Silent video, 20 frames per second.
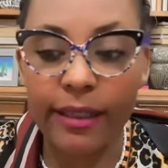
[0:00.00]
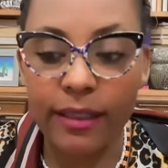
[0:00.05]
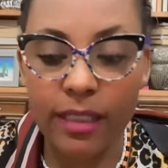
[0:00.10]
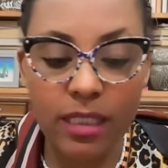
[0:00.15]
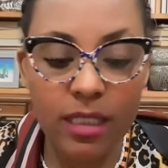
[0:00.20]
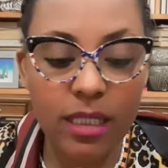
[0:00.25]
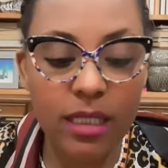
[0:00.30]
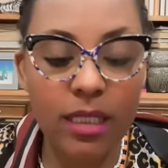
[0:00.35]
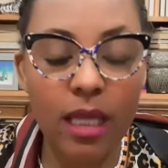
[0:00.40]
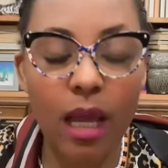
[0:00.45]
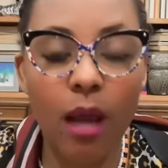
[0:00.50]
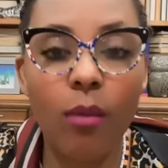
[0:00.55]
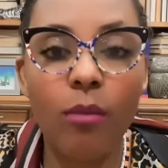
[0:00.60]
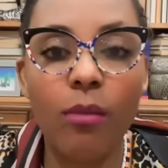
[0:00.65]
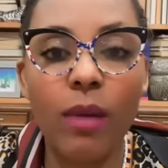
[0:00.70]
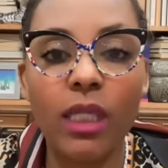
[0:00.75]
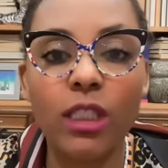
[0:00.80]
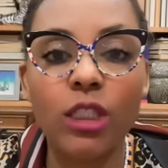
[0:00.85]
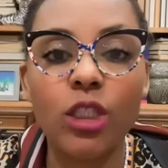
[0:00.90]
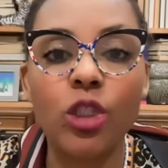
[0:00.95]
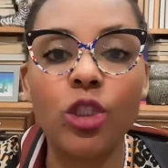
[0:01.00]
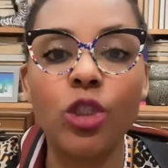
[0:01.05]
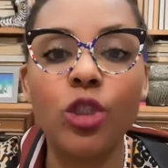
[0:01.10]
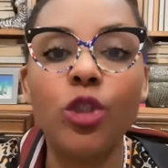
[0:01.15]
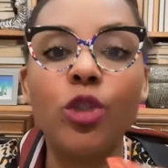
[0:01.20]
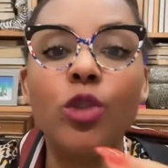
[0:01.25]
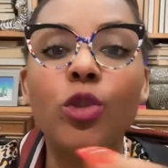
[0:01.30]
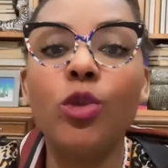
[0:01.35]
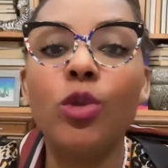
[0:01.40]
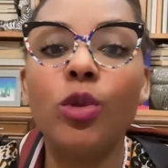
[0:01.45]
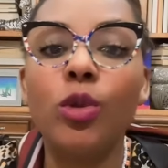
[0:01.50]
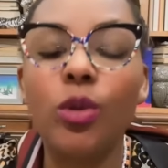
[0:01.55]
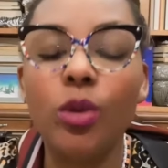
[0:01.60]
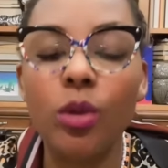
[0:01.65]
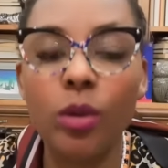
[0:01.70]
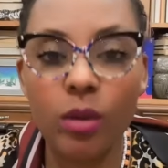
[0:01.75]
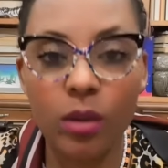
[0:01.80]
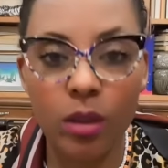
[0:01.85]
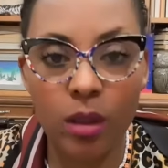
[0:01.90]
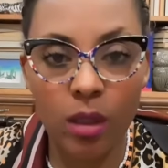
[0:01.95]
And this is how much
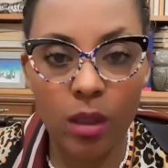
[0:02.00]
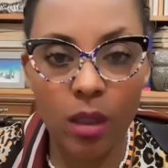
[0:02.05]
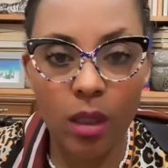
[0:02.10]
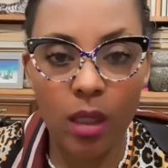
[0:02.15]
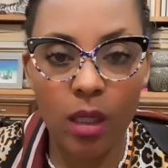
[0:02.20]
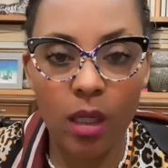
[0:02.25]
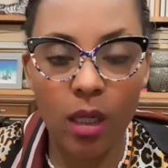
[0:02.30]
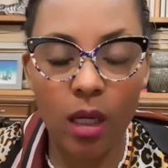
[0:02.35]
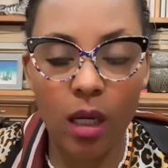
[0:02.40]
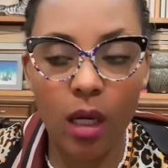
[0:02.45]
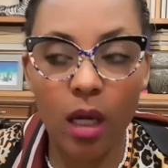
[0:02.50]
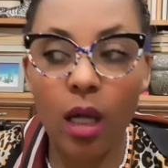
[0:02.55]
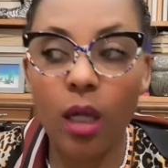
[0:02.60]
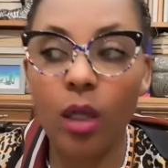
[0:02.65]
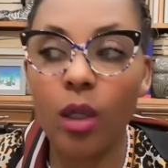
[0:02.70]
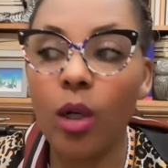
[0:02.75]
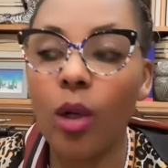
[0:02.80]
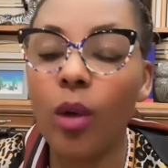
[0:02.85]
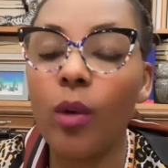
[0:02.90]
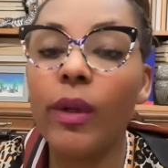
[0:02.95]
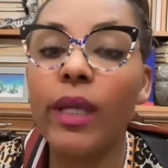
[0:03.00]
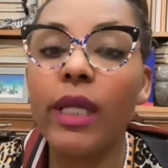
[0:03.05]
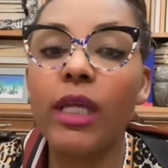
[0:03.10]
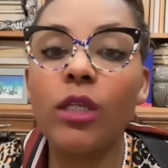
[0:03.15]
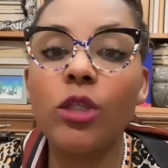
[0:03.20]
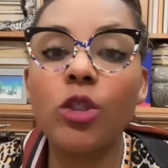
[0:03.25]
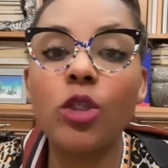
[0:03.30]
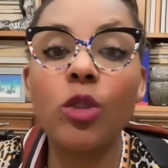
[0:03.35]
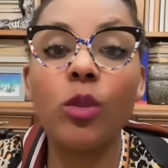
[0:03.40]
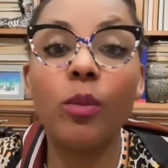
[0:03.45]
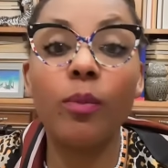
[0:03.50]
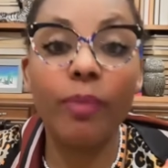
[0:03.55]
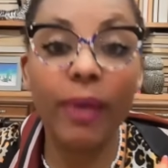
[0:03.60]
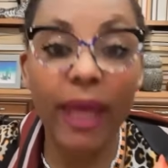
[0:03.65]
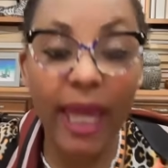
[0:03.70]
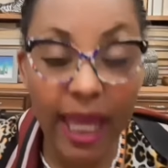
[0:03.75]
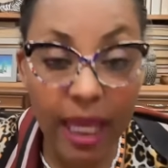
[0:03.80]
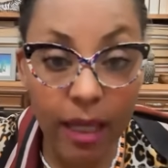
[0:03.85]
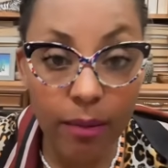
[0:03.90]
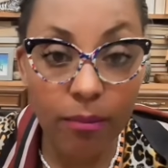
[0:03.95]
you are going to
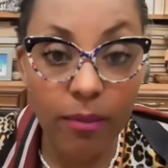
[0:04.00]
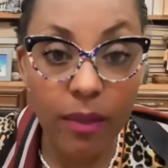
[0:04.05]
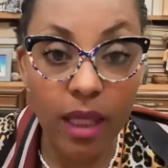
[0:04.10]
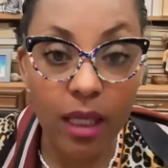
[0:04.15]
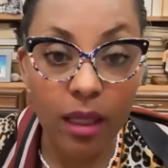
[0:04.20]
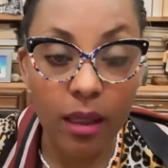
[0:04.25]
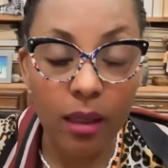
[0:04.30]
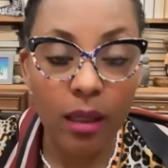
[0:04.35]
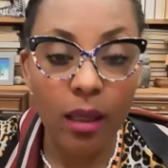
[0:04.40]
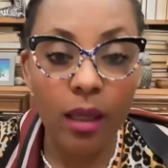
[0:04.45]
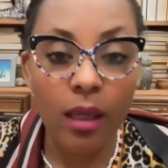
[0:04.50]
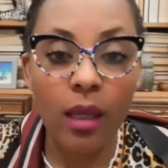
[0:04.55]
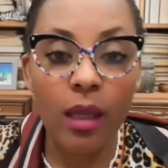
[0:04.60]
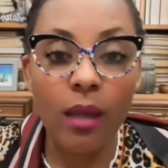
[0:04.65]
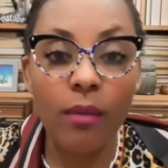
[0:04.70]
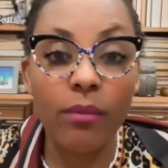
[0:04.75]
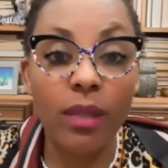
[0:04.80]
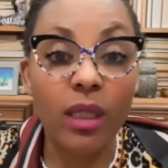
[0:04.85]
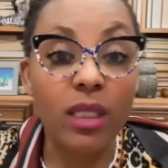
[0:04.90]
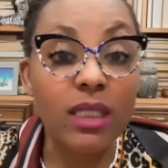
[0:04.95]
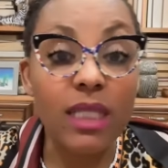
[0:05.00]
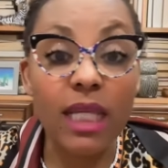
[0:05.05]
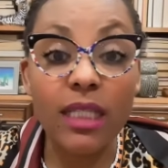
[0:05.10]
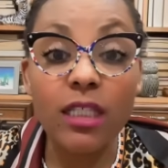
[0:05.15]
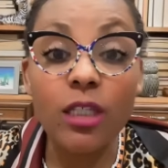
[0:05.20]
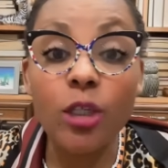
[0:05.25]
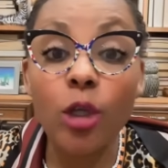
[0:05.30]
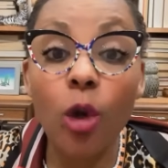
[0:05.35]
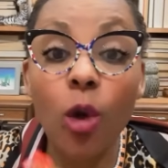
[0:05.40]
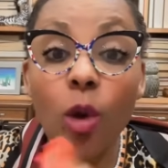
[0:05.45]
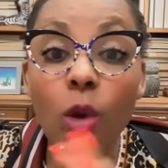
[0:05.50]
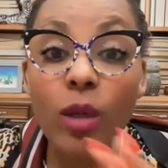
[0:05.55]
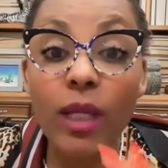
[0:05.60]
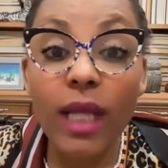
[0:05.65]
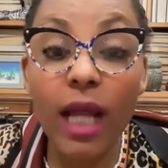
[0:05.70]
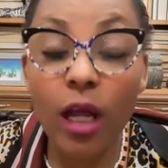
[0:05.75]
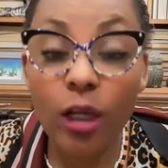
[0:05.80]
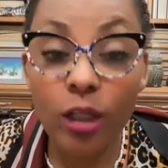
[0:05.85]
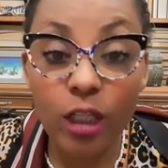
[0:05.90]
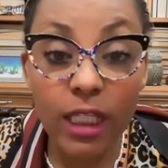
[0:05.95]
pay me. Because they did a
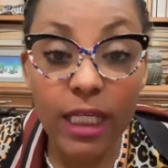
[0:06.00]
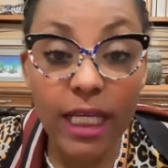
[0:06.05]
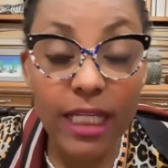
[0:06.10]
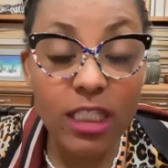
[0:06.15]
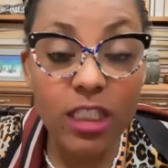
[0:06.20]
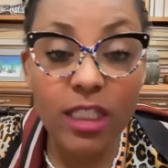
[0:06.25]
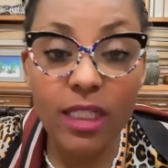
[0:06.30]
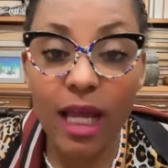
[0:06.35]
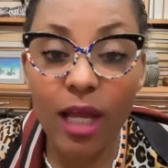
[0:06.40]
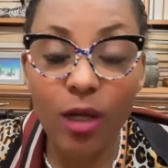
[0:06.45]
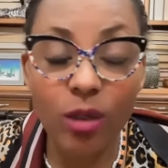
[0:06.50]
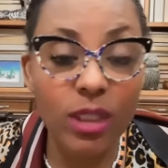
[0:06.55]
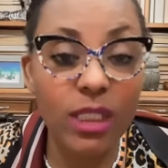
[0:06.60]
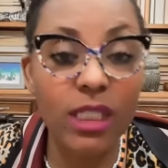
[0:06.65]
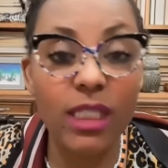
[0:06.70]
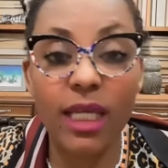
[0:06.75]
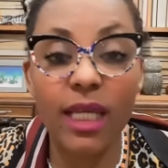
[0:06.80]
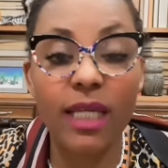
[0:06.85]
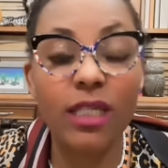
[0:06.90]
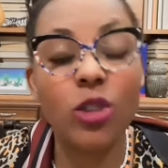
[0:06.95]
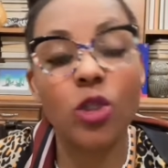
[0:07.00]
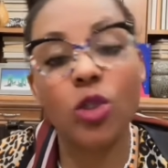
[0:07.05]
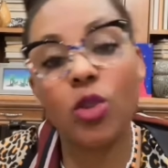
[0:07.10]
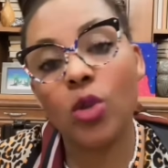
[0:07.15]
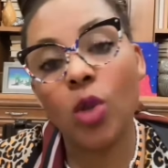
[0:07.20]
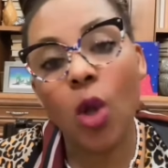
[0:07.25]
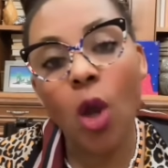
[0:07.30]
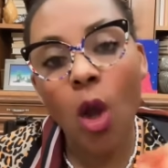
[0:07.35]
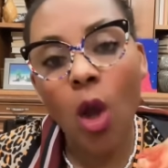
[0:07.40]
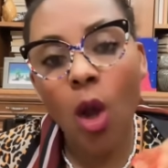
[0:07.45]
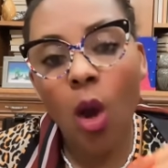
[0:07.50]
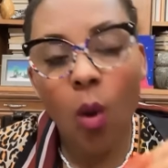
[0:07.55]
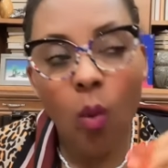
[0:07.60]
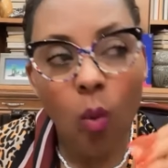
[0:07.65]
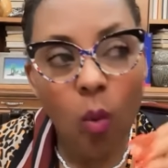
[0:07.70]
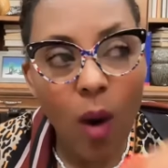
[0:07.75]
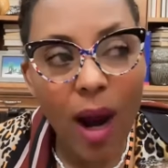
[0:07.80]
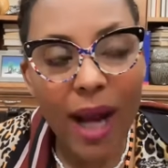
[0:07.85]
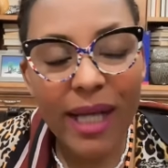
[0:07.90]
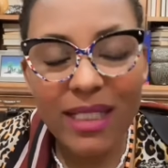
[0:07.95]
whole calculation out here as to
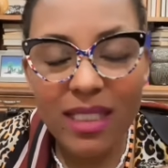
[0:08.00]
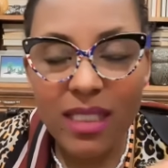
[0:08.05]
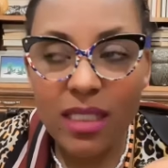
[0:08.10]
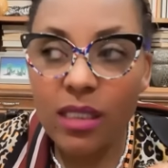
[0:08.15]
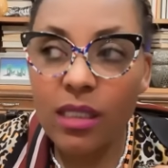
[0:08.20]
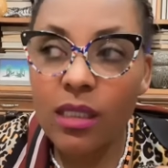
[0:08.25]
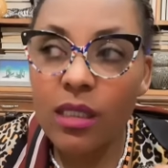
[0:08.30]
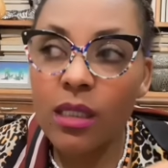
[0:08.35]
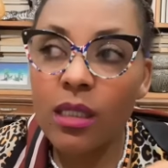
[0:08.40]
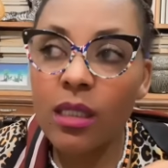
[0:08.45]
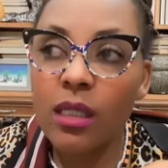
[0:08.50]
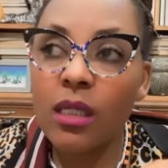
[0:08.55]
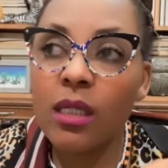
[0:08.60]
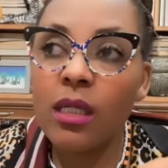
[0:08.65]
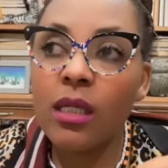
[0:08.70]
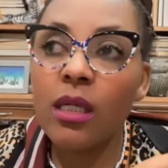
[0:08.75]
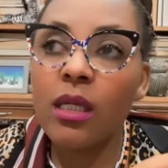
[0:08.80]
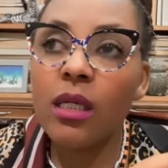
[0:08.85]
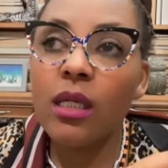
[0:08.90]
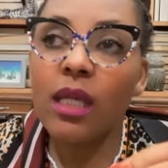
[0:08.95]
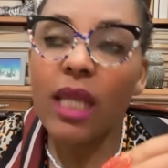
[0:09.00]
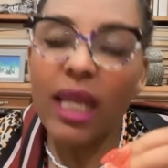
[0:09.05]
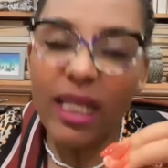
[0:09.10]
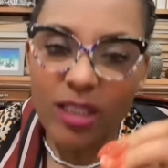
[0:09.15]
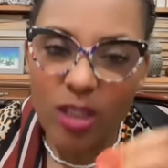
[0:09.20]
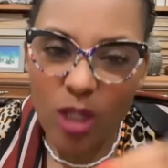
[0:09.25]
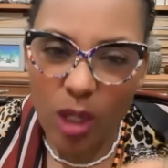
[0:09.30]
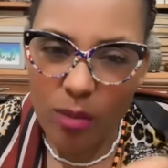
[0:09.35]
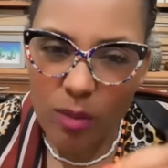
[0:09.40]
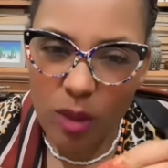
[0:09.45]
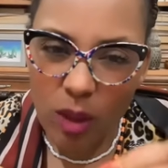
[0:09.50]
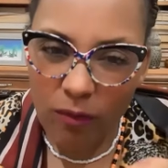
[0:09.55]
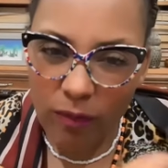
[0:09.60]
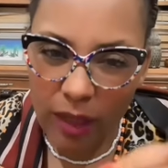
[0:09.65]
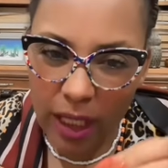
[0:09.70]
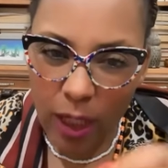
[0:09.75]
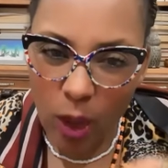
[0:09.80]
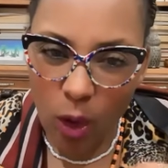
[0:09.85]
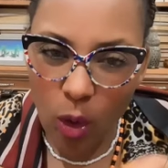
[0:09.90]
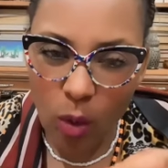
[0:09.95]
what, in terms
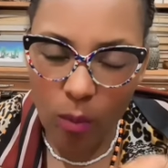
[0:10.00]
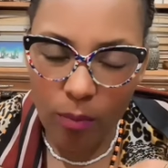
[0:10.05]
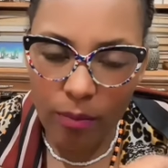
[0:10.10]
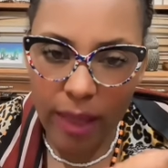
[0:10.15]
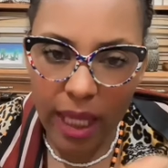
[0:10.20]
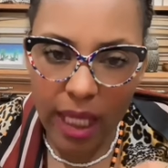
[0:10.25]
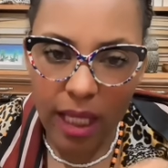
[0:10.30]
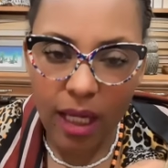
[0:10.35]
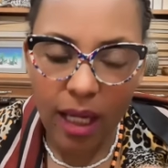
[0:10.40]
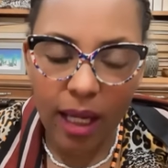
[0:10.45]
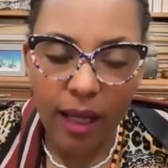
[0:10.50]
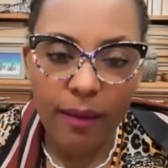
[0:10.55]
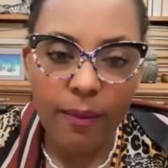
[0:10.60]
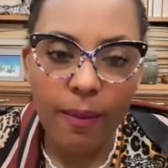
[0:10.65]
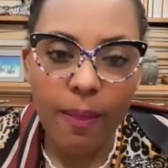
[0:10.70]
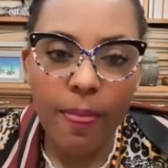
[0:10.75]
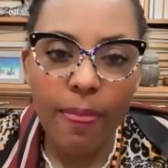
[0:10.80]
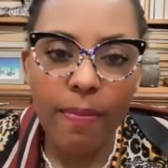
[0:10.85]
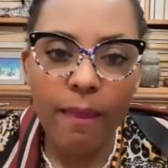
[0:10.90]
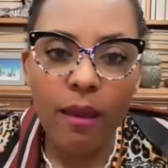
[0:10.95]
of a homemaker,